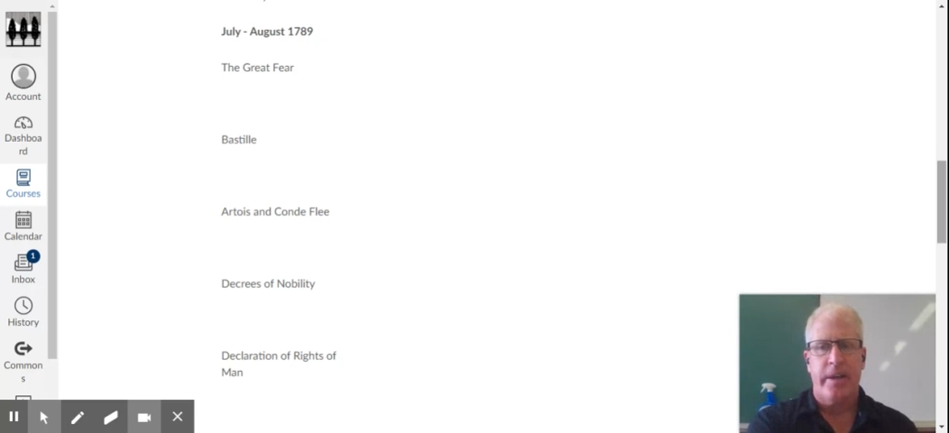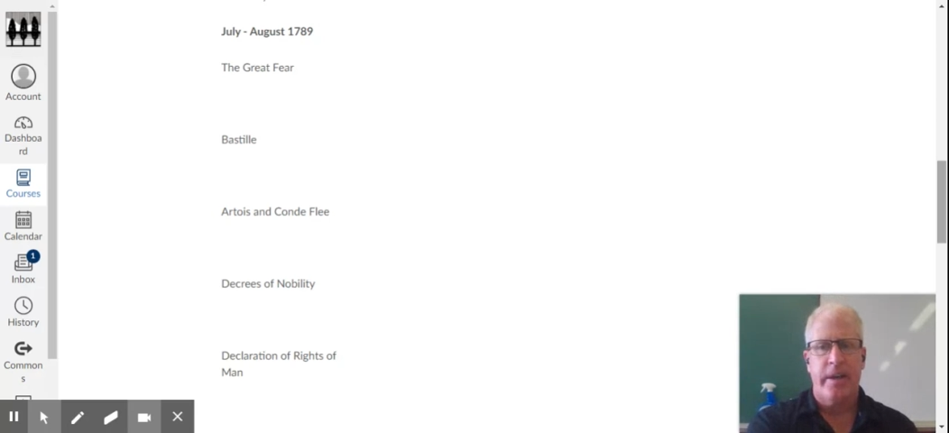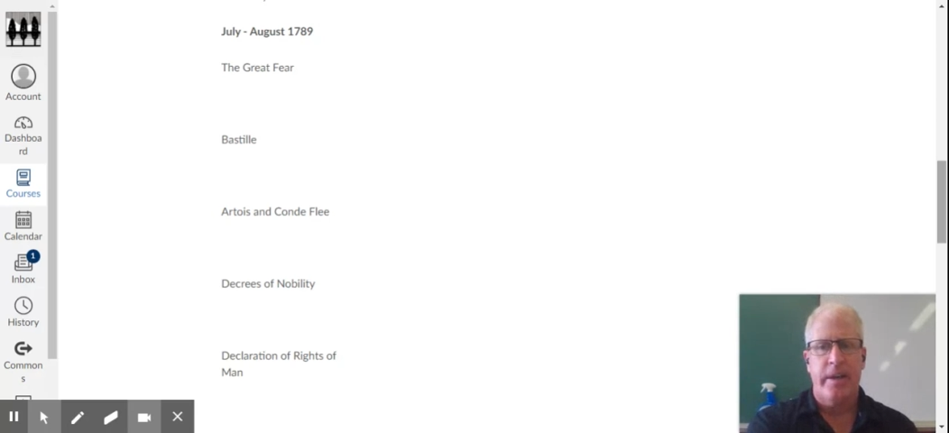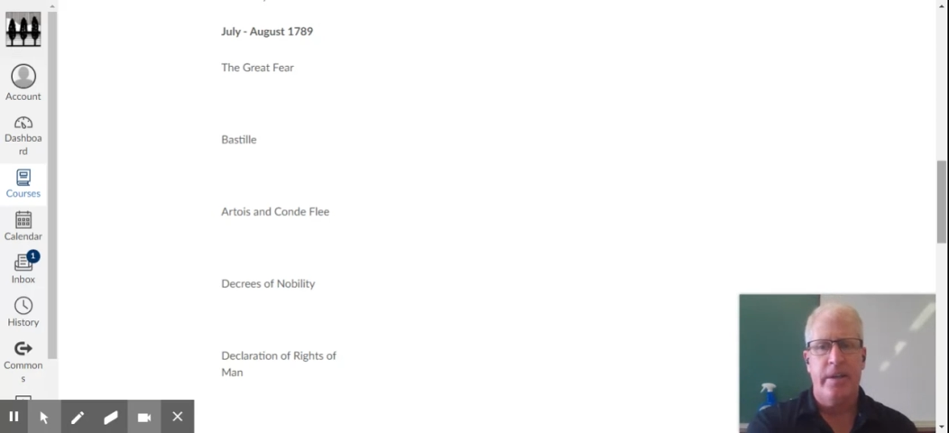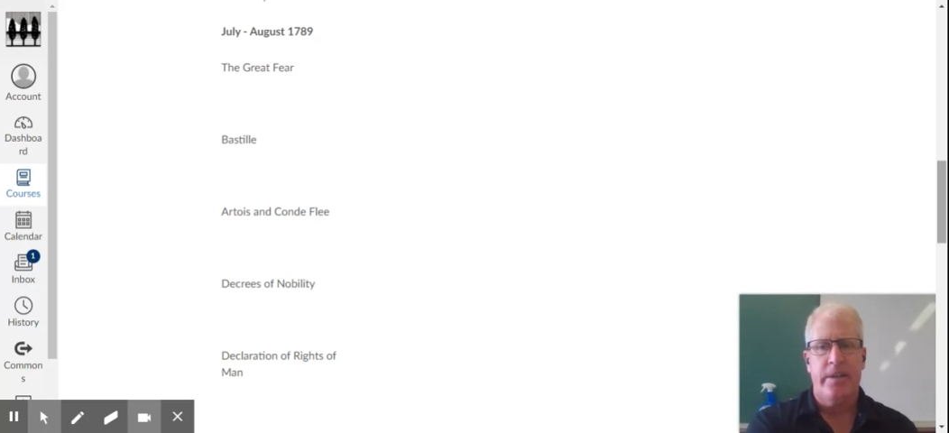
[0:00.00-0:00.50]

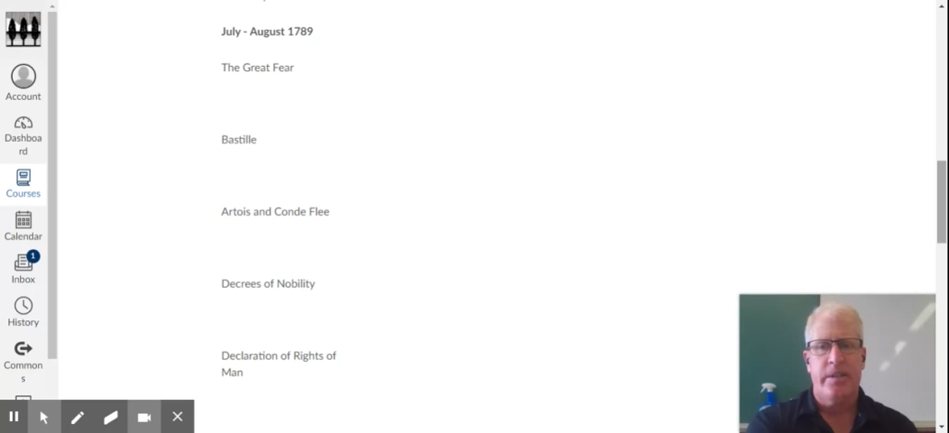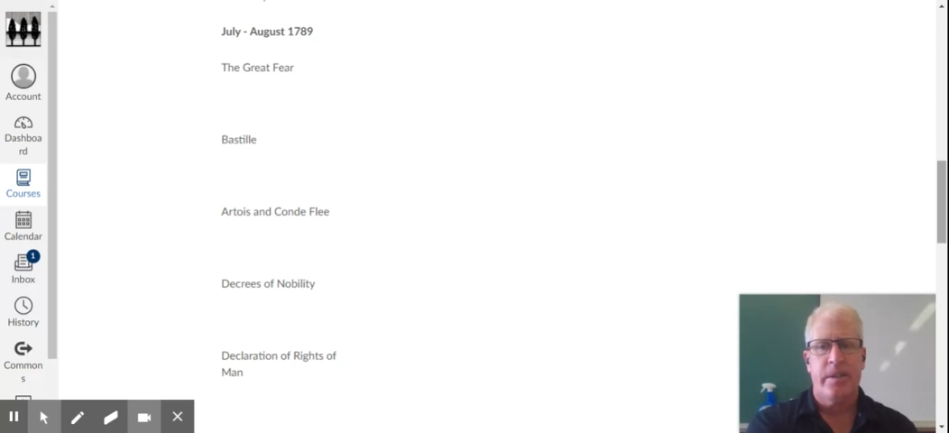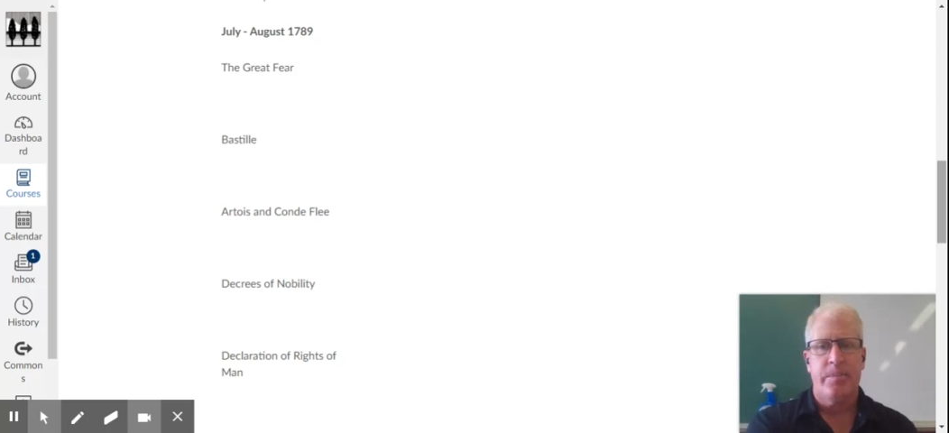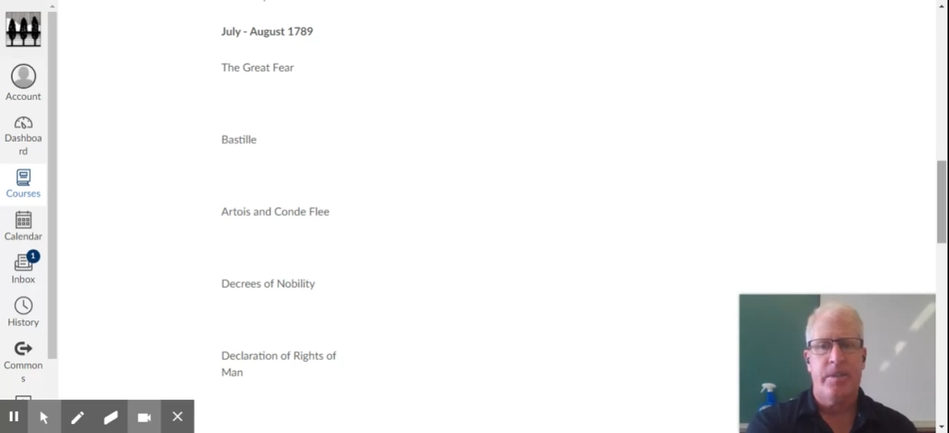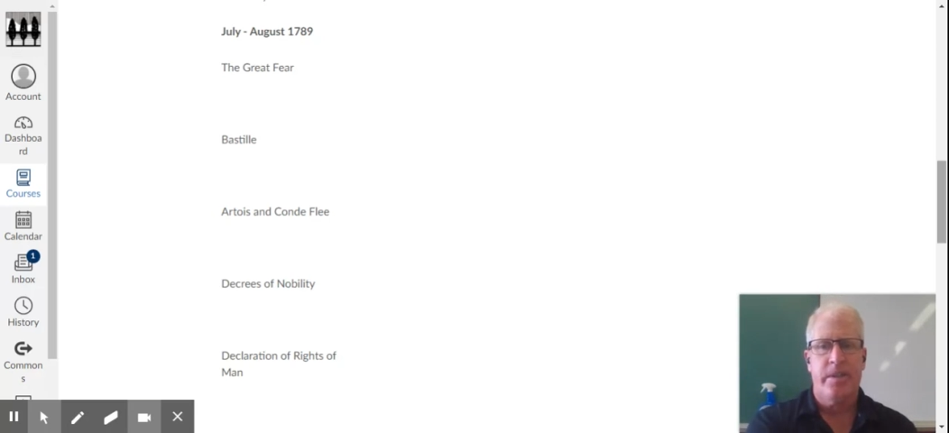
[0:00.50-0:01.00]
is
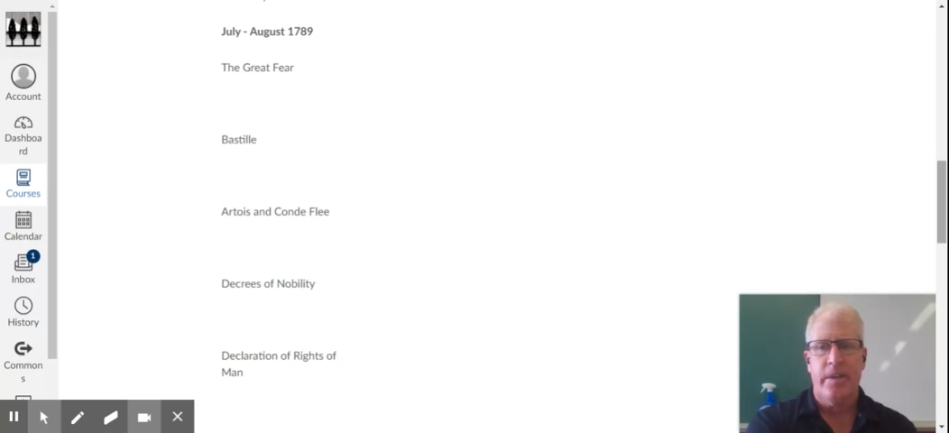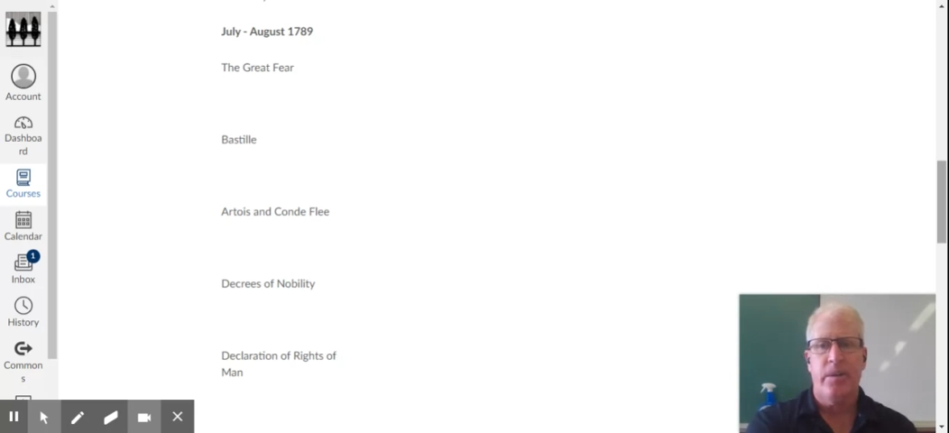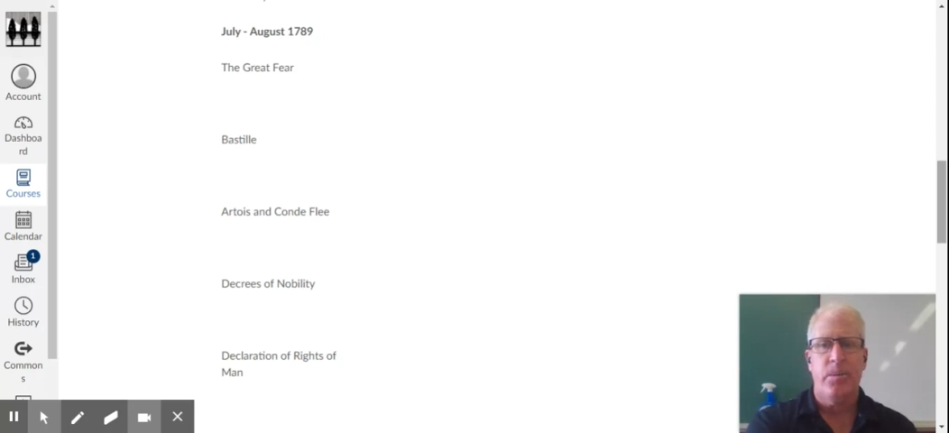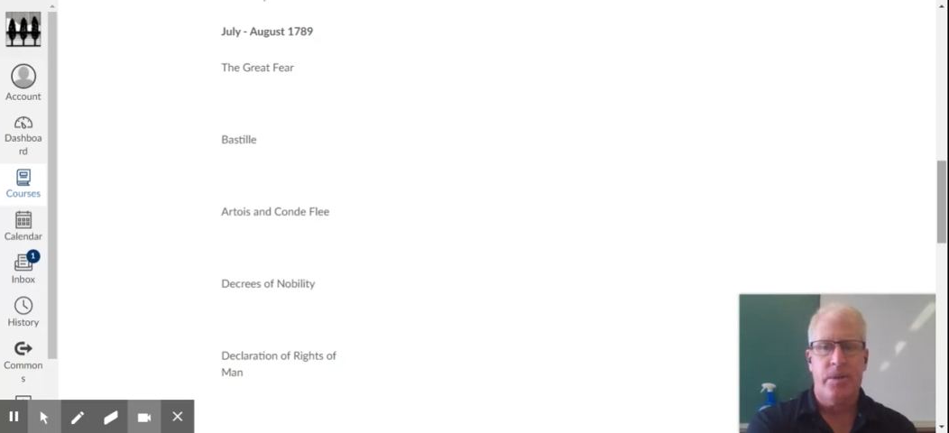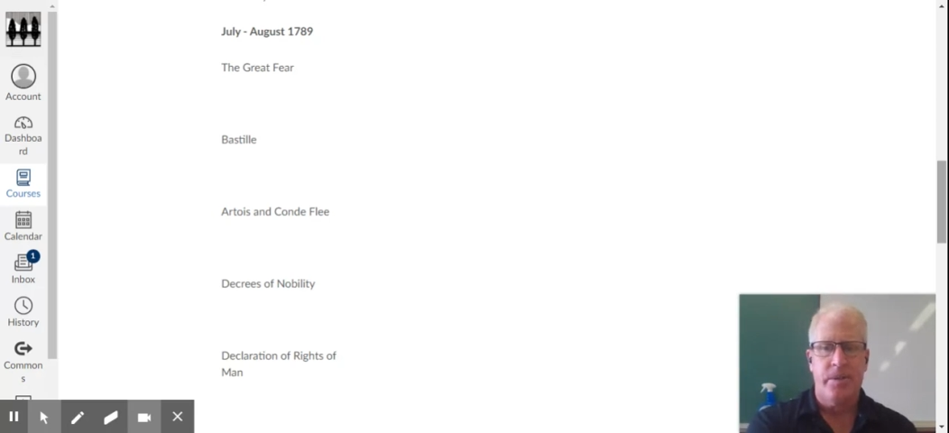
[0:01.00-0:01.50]
the
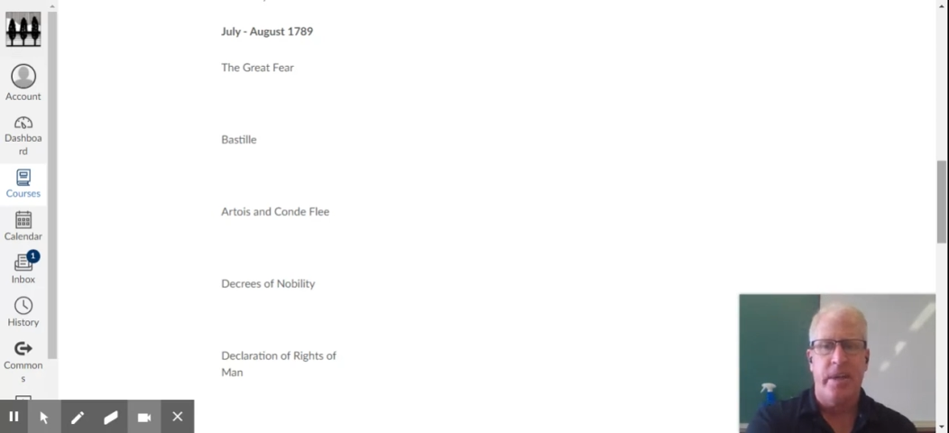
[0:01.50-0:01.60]
Bastille was